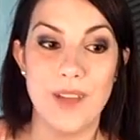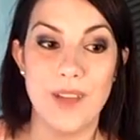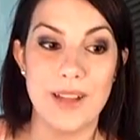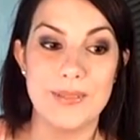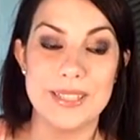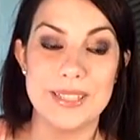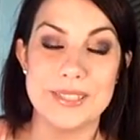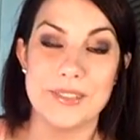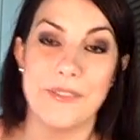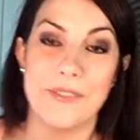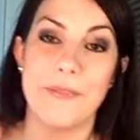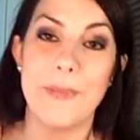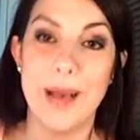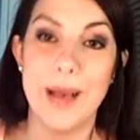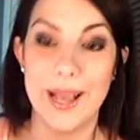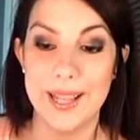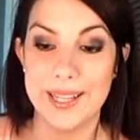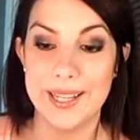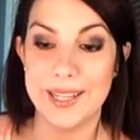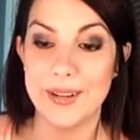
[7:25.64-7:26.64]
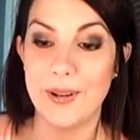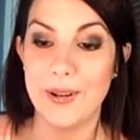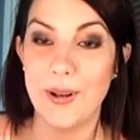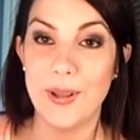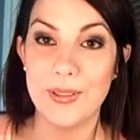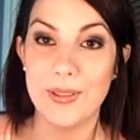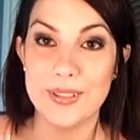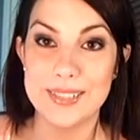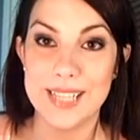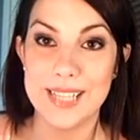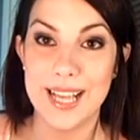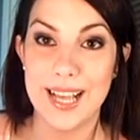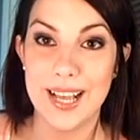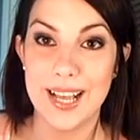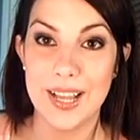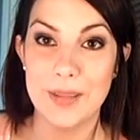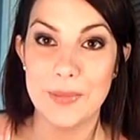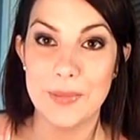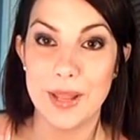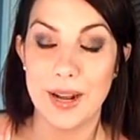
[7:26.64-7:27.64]
find myself buying it all the
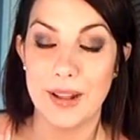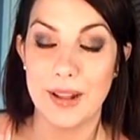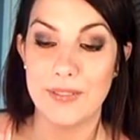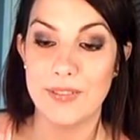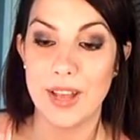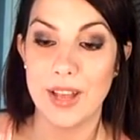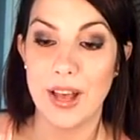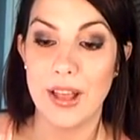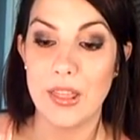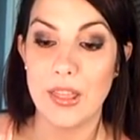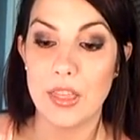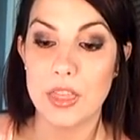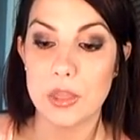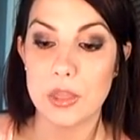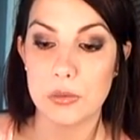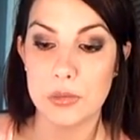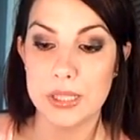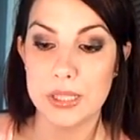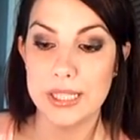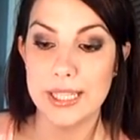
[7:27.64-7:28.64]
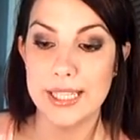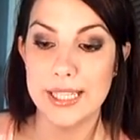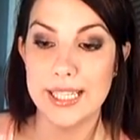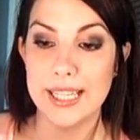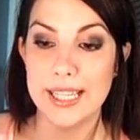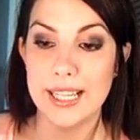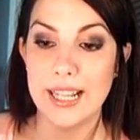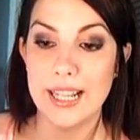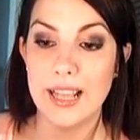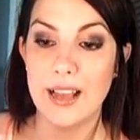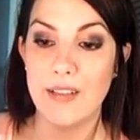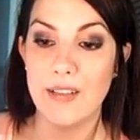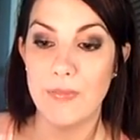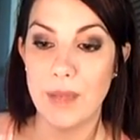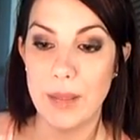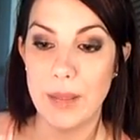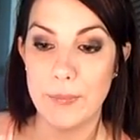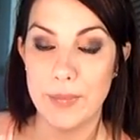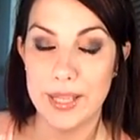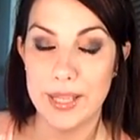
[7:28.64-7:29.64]
time, and I've got 3 of
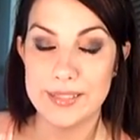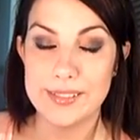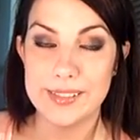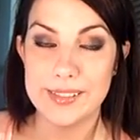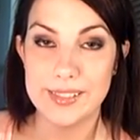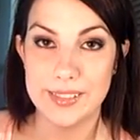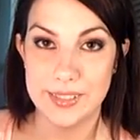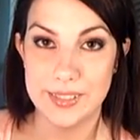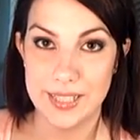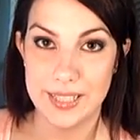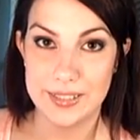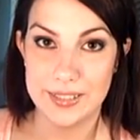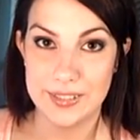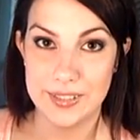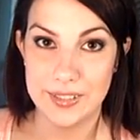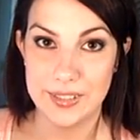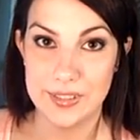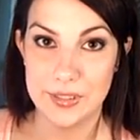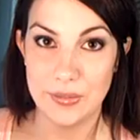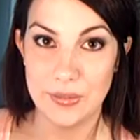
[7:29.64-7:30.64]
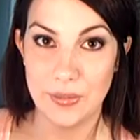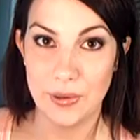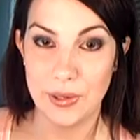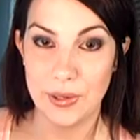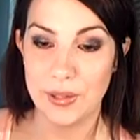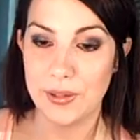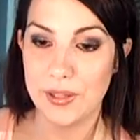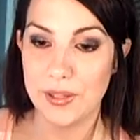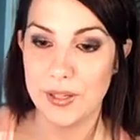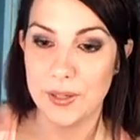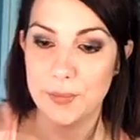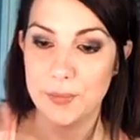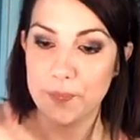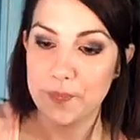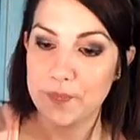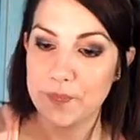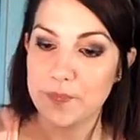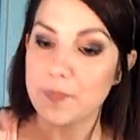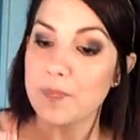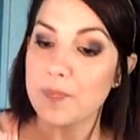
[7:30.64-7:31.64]
my best suggestions for you here,
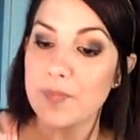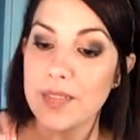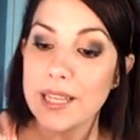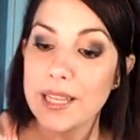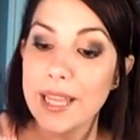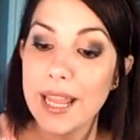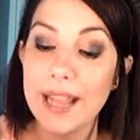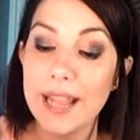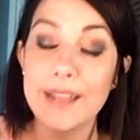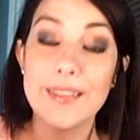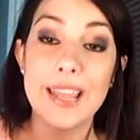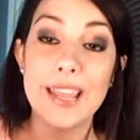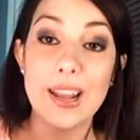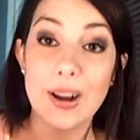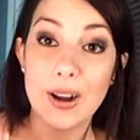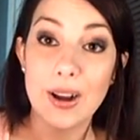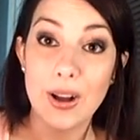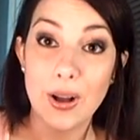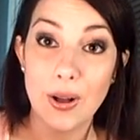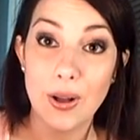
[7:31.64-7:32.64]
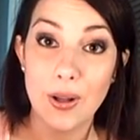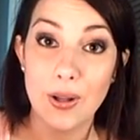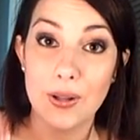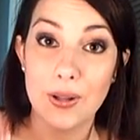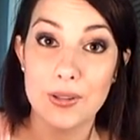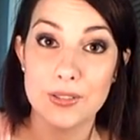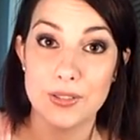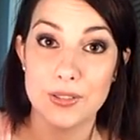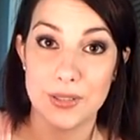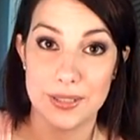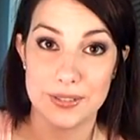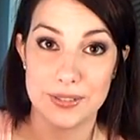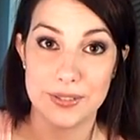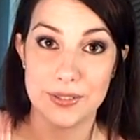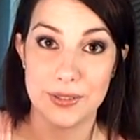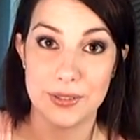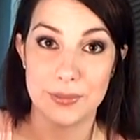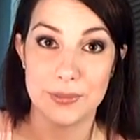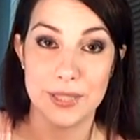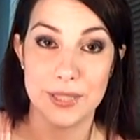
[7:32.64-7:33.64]
and they are all
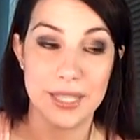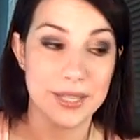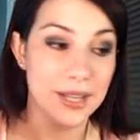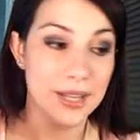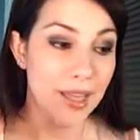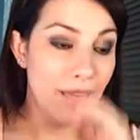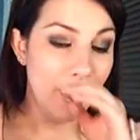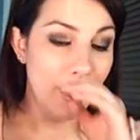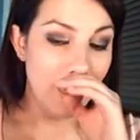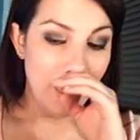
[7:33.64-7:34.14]
drugstore brand.